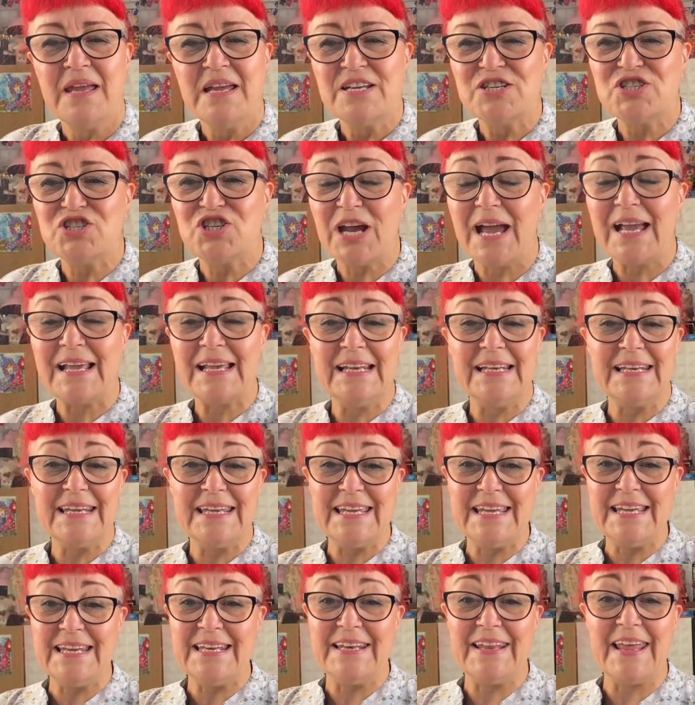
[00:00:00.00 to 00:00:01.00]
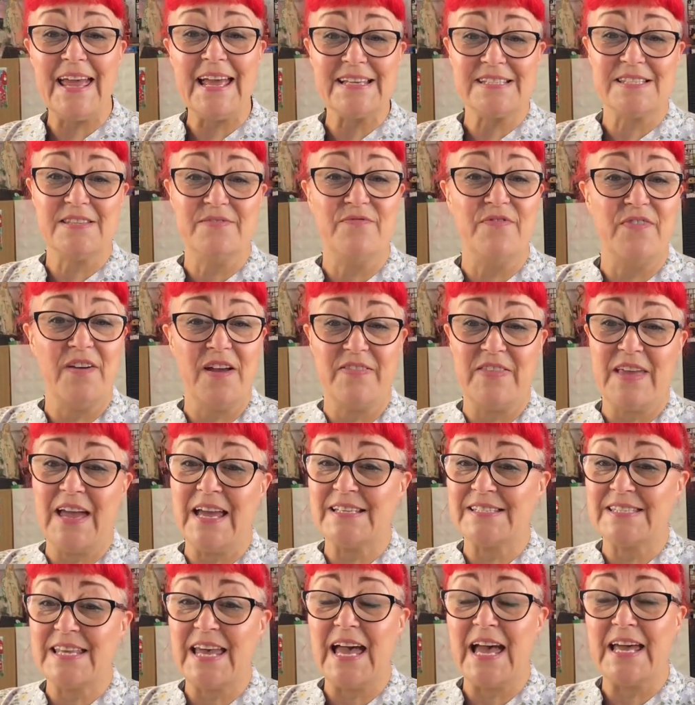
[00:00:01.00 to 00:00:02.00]
Jacqueline,
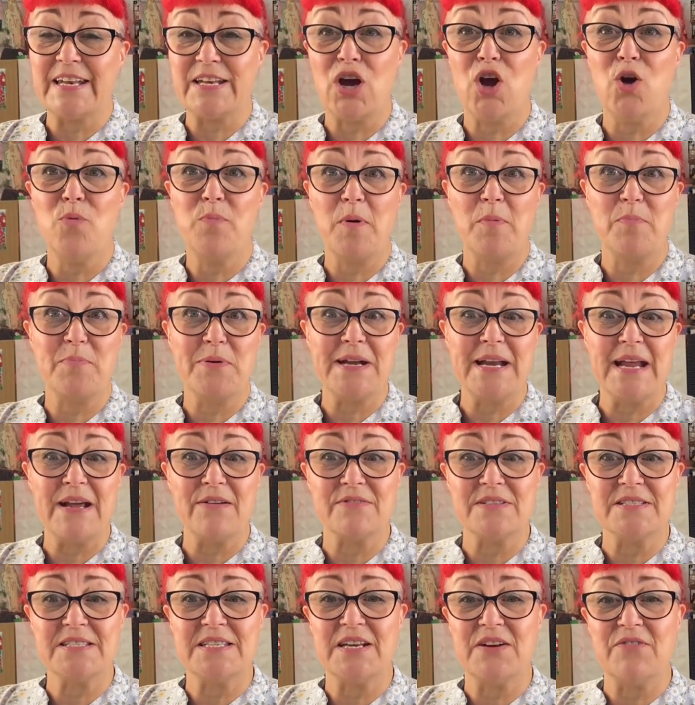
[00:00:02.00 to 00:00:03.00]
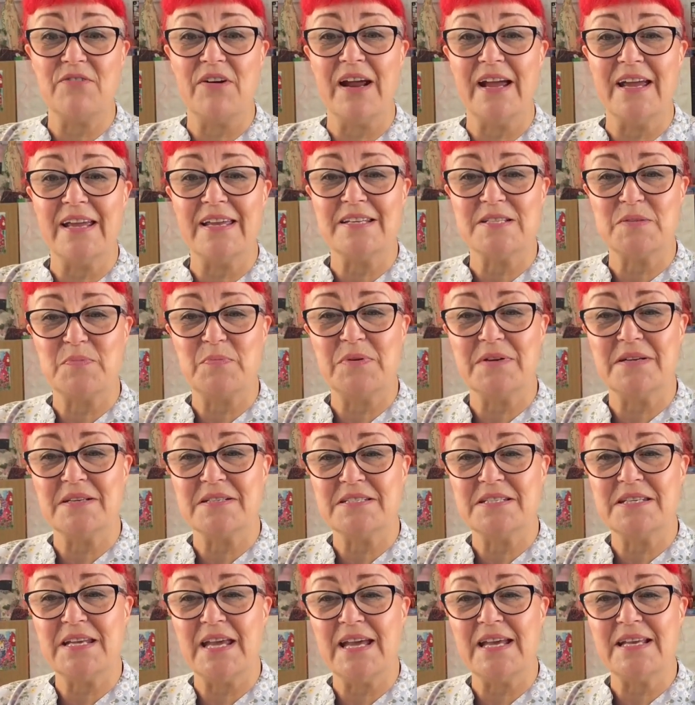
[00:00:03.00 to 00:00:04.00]
that's hard. I hope I pronounced it right,
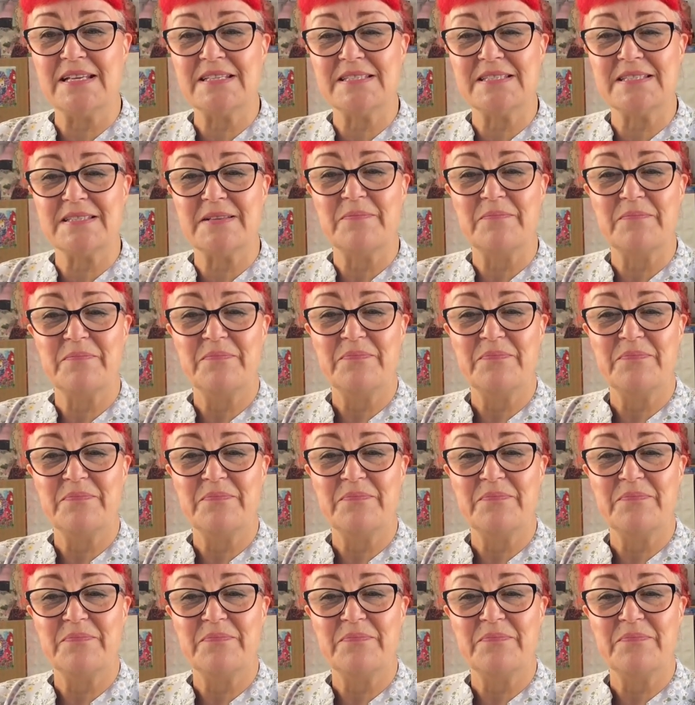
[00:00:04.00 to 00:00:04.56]
but yes.